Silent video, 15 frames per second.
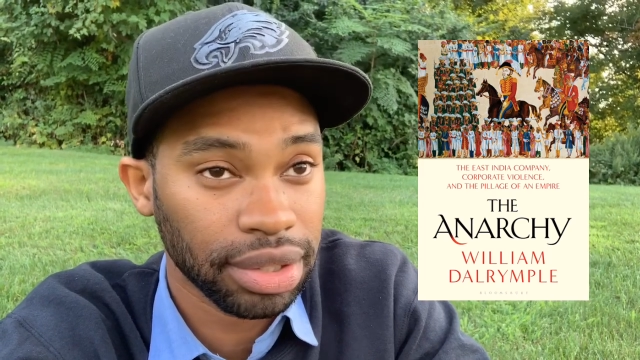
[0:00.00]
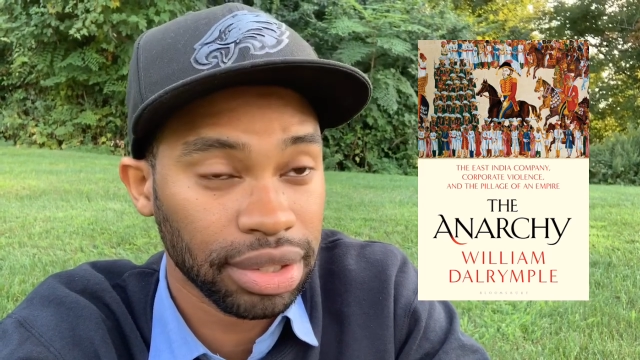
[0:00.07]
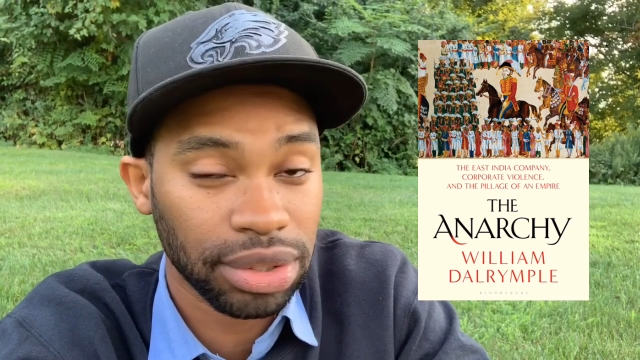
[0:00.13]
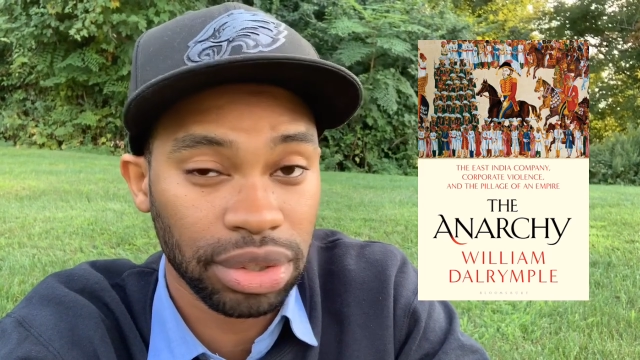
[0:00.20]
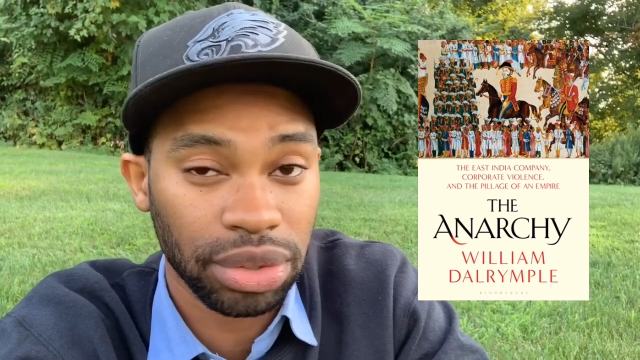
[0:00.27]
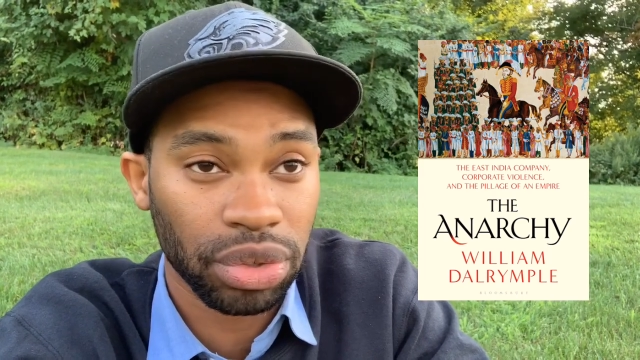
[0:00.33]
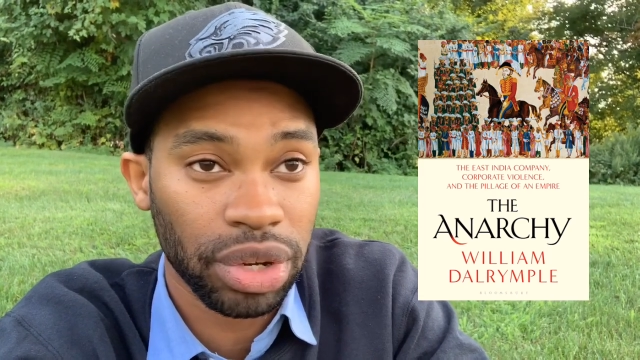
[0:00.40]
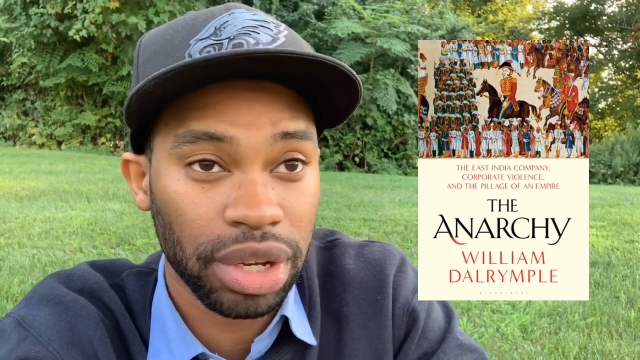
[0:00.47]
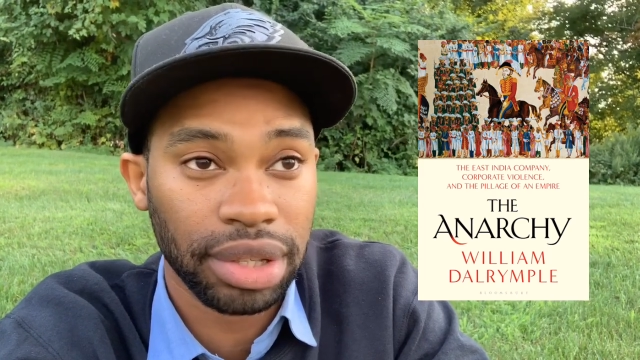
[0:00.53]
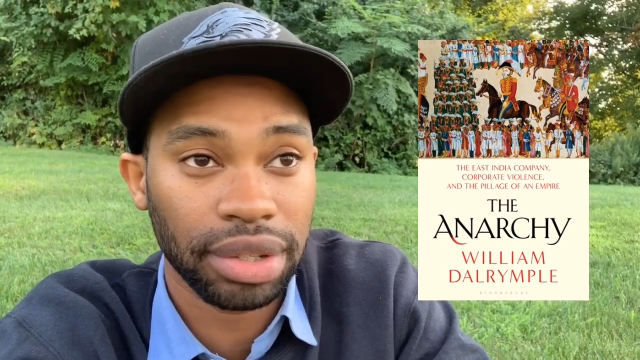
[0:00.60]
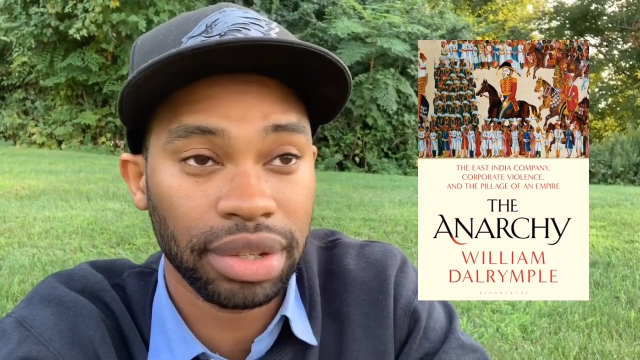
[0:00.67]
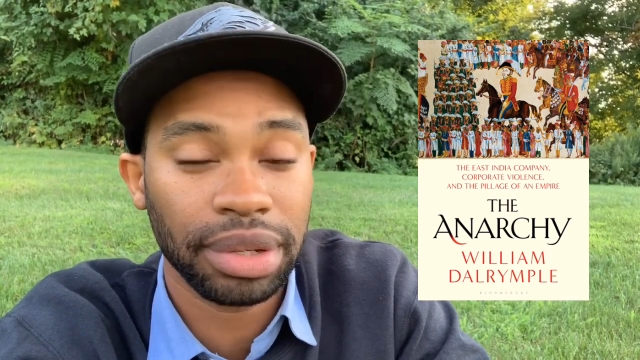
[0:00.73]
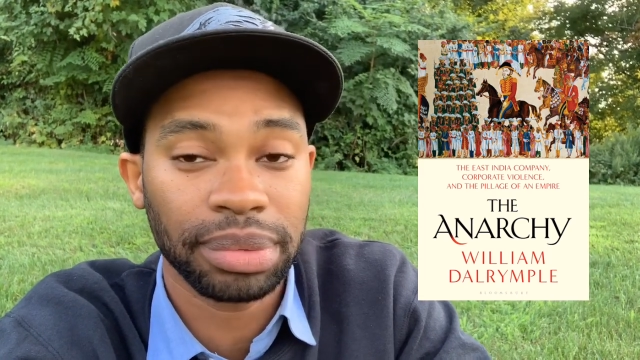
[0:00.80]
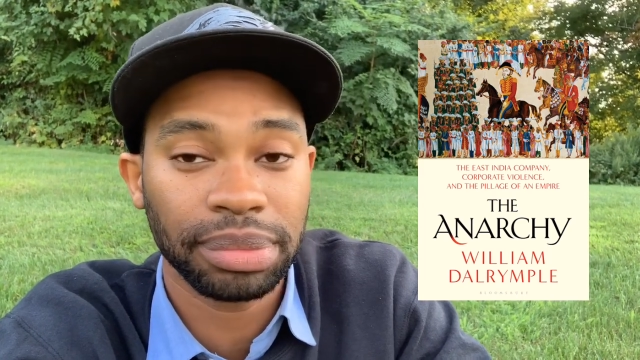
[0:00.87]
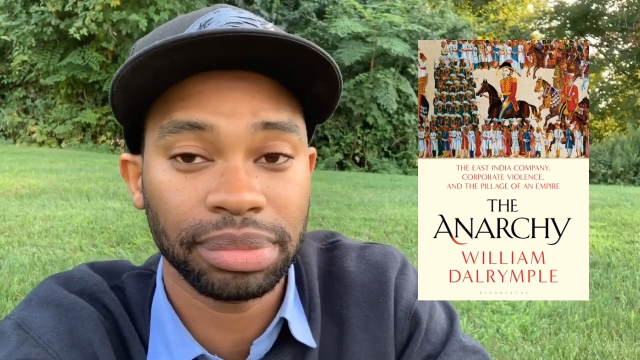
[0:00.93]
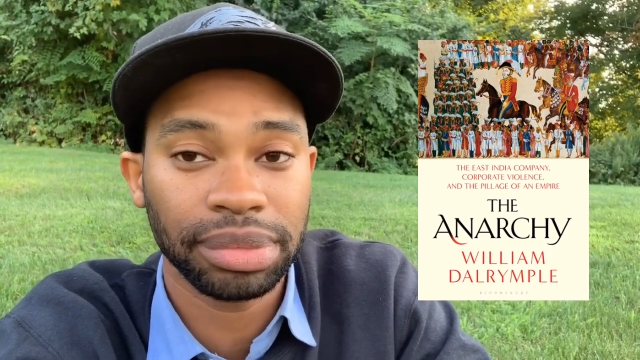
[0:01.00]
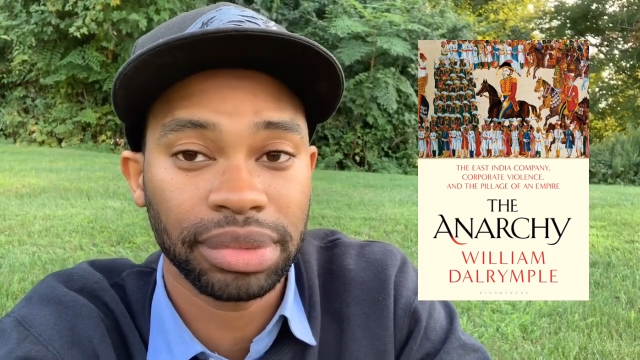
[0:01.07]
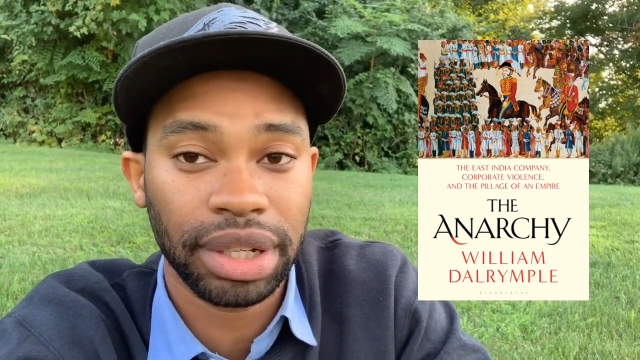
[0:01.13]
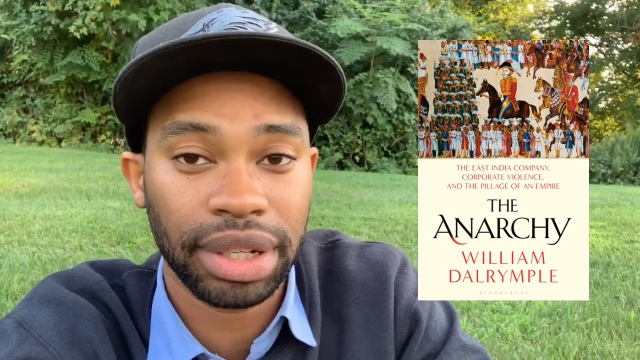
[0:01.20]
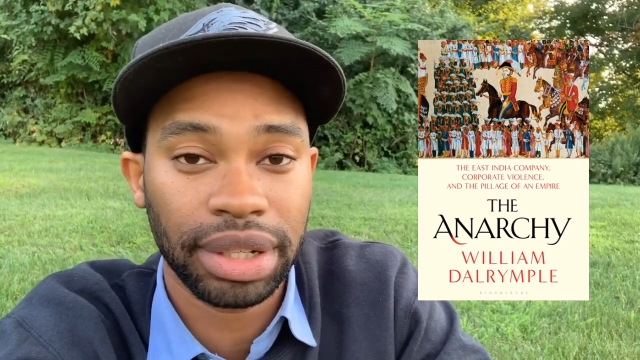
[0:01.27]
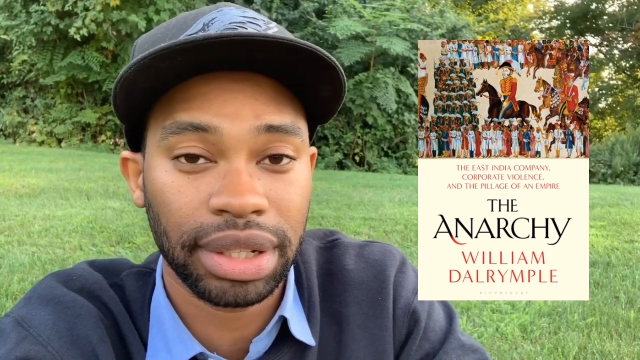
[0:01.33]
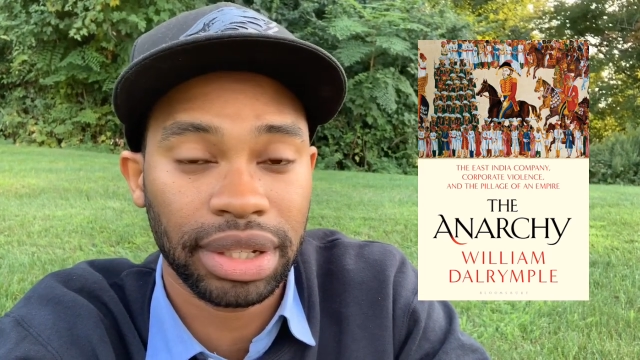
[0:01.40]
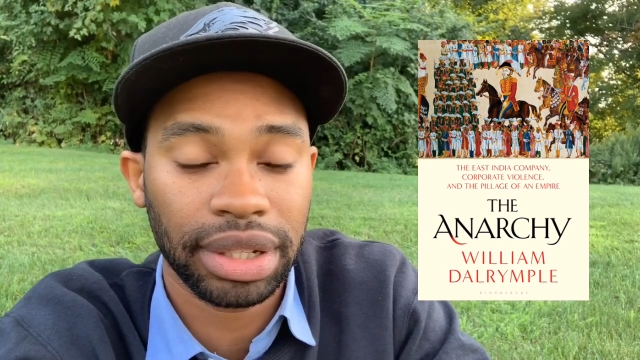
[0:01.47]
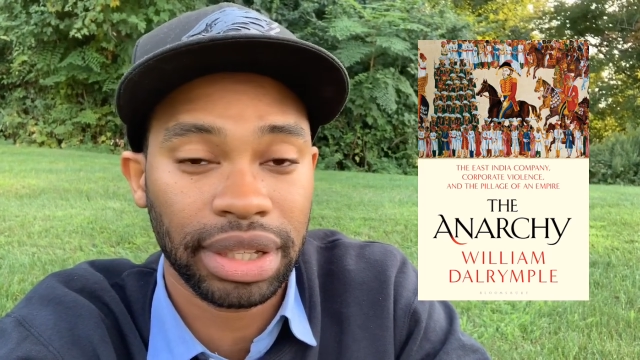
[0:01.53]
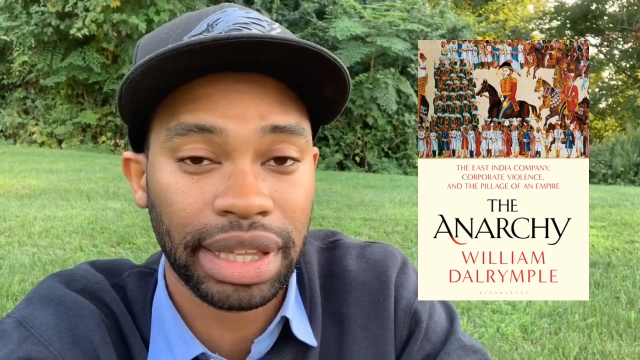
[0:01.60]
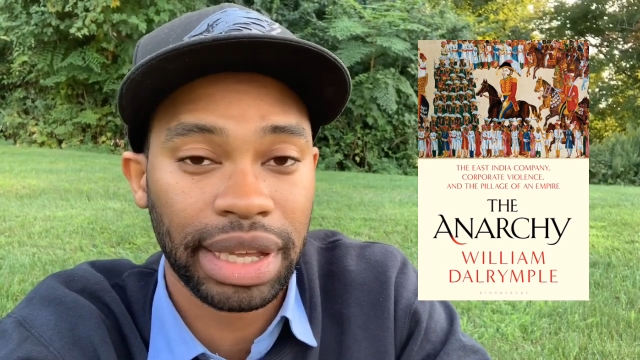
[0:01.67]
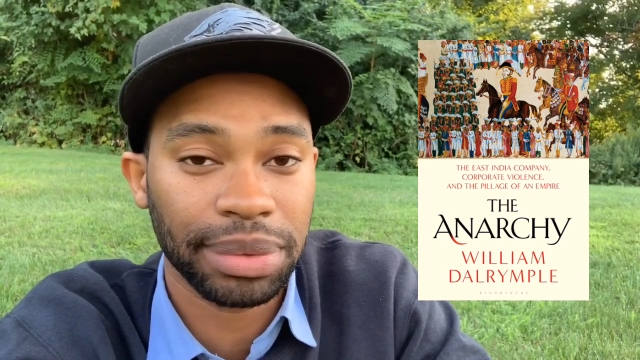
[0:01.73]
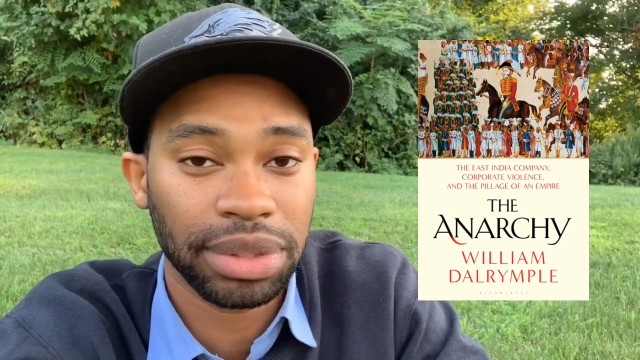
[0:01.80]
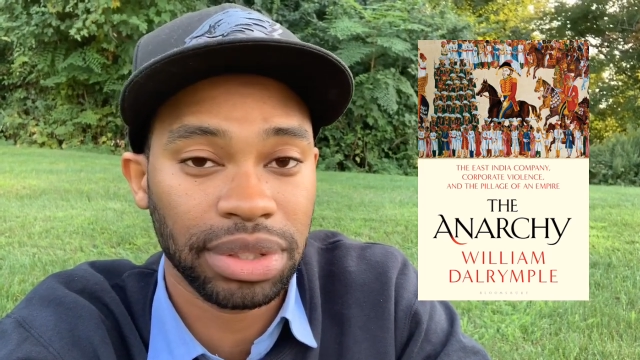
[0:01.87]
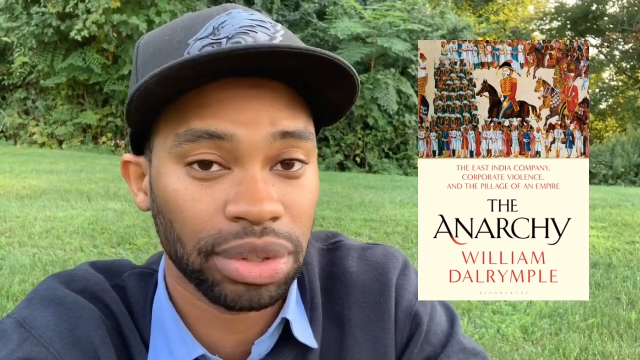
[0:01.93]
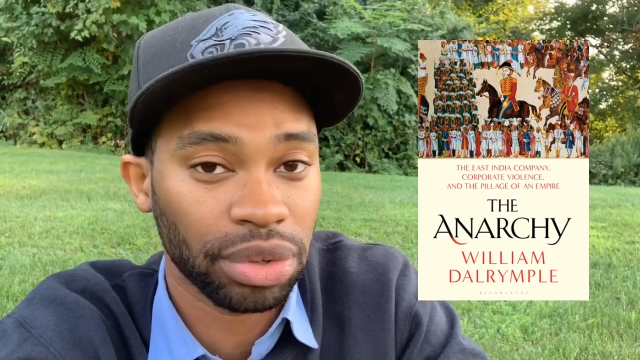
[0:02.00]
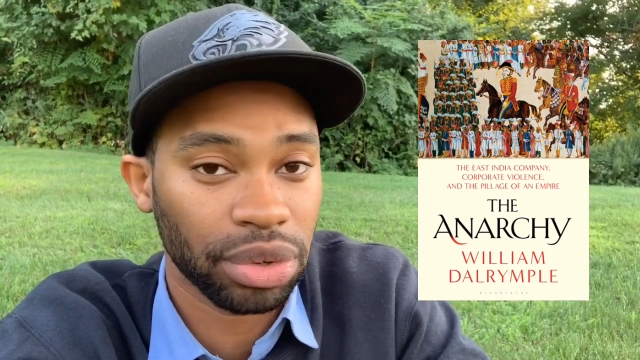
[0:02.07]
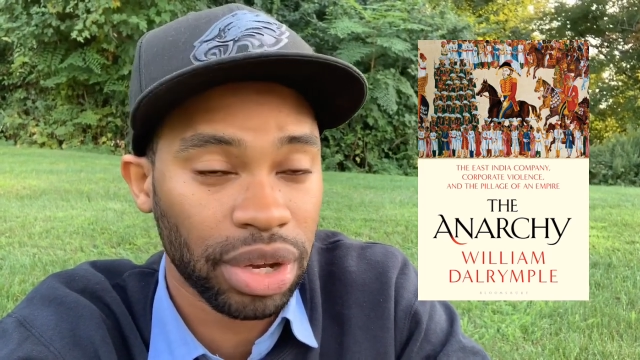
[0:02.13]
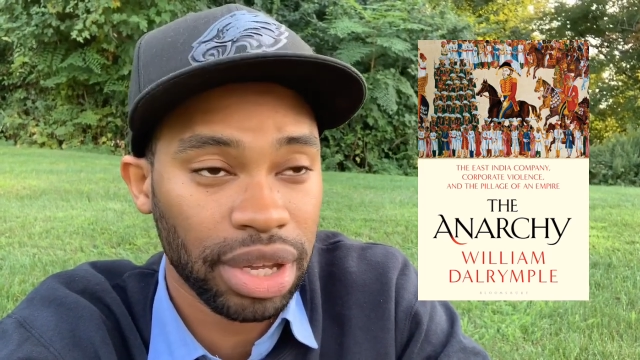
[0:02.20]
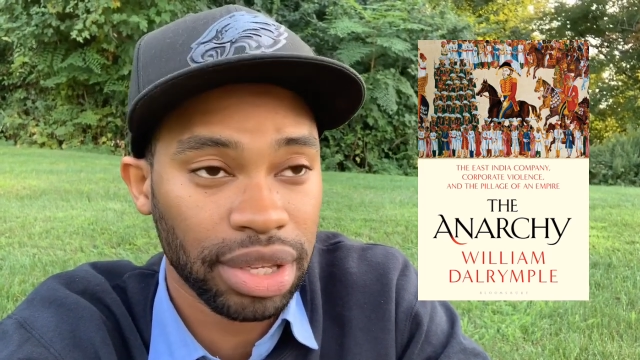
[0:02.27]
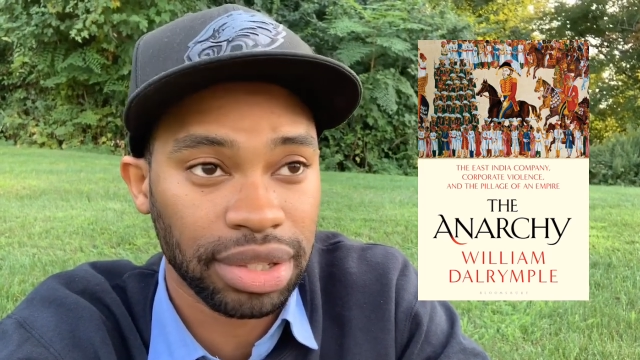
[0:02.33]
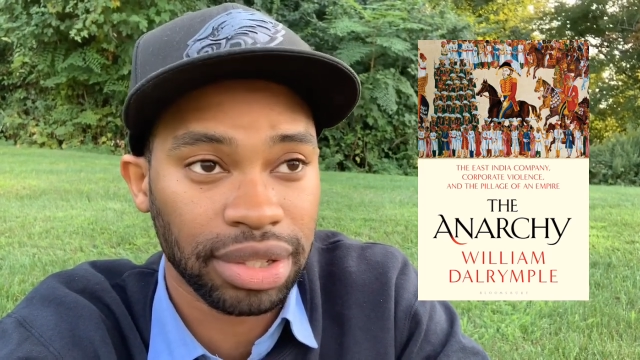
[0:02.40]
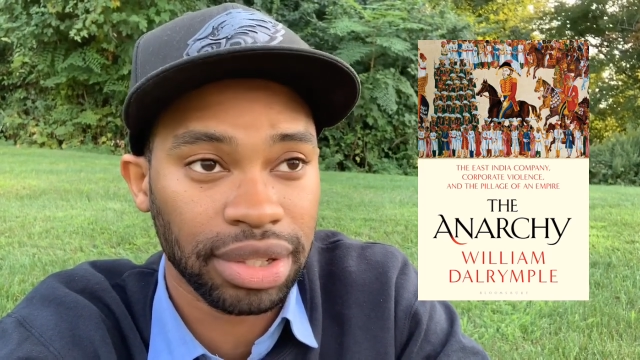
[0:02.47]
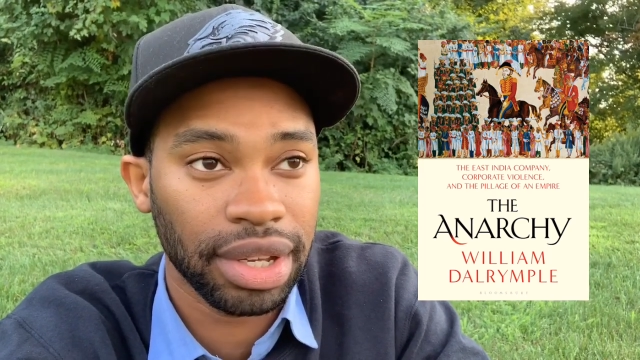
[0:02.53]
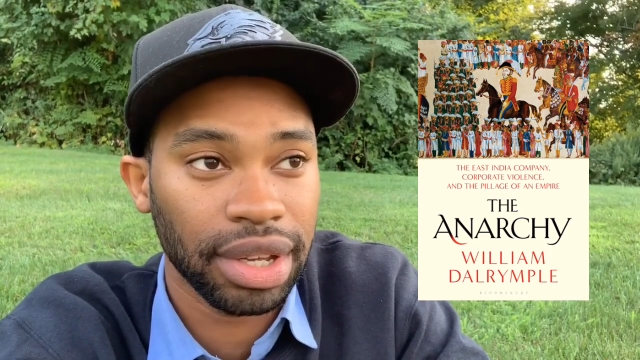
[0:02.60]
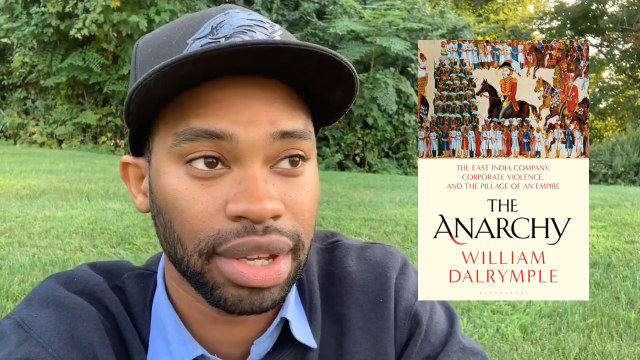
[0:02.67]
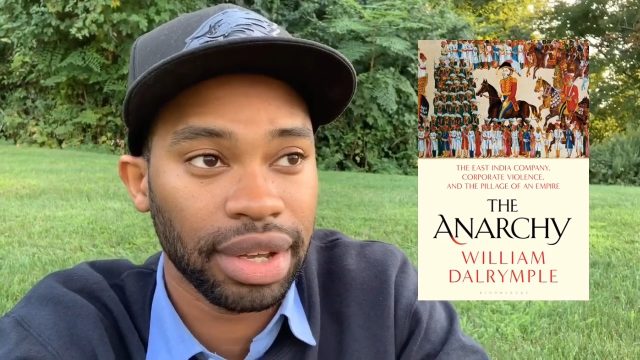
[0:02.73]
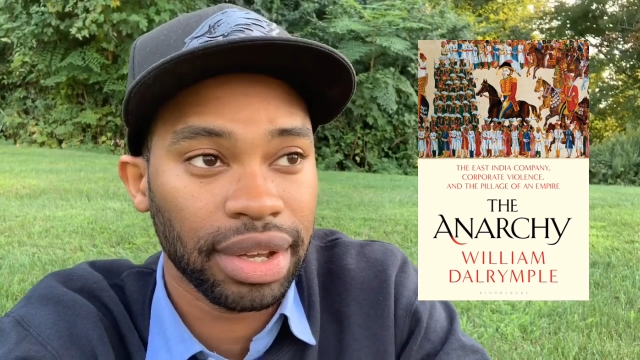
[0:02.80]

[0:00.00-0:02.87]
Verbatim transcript: It's a great, I think it was a great